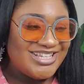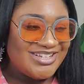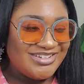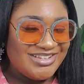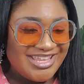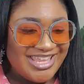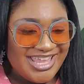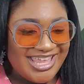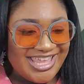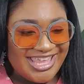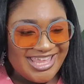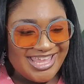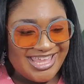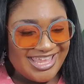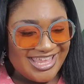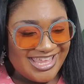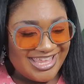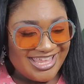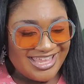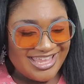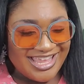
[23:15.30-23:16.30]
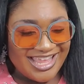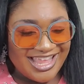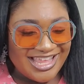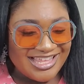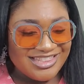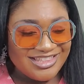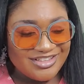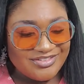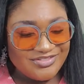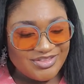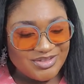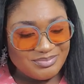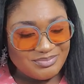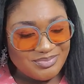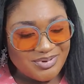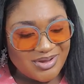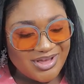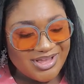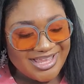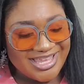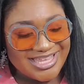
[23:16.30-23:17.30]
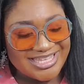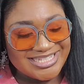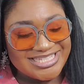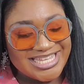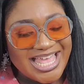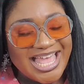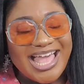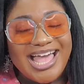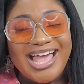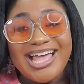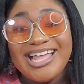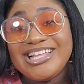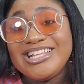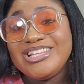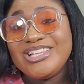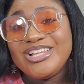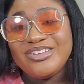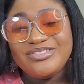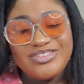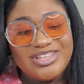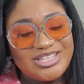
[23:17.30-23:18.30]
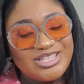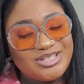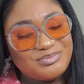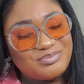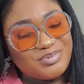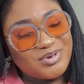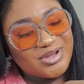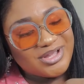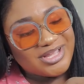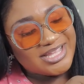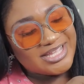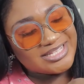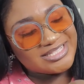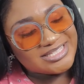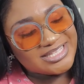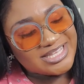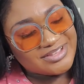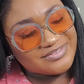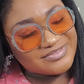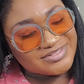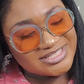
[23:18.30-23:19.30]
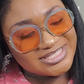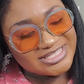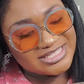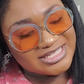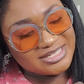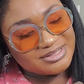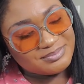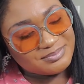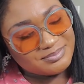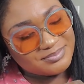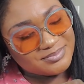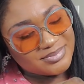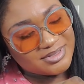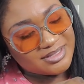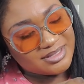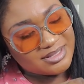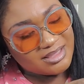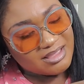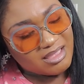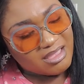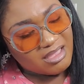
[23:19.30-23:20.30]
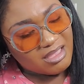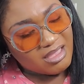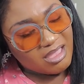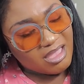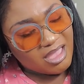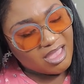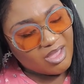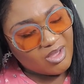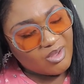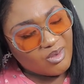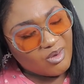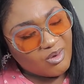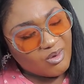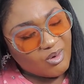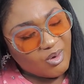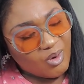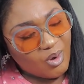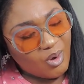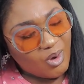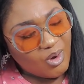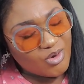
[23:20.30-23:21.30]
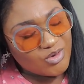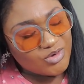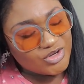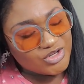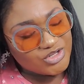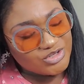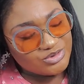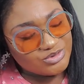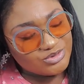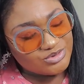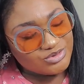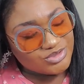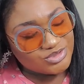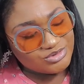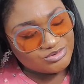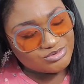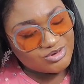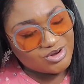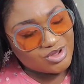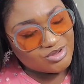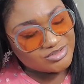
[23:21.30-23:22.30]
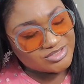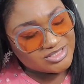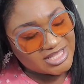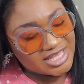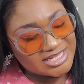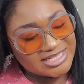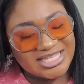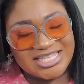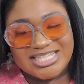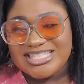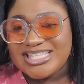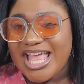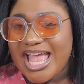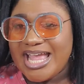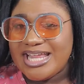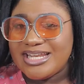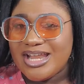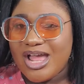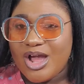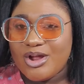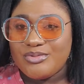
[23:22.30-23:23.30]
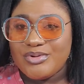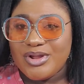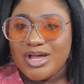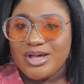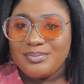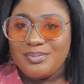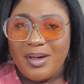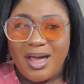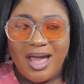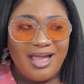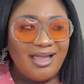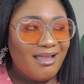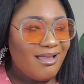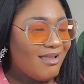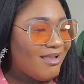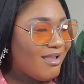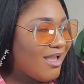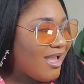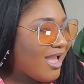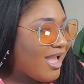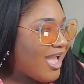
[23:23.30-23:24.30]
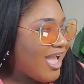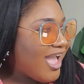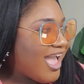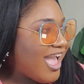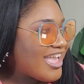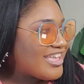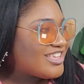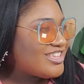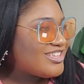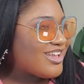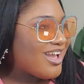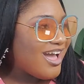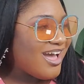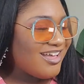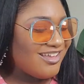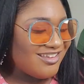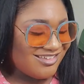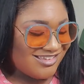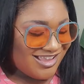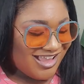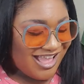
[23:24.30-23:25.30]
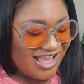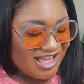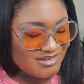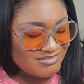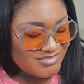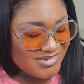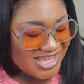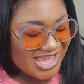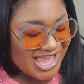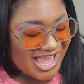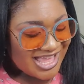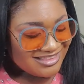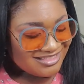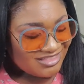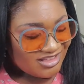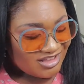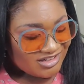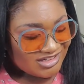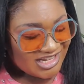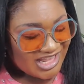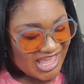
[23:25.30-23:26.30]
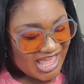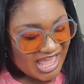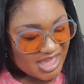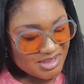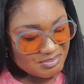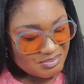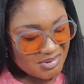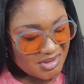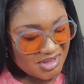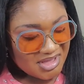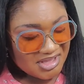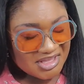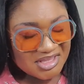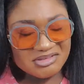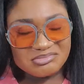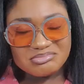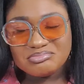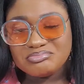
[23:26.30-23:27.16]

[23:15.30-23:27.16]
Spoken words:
okay? I love the pockets. I love that the pockets have zip. Oh, you know, this ain't no real pocket. Y'all got me. I thought they had puck.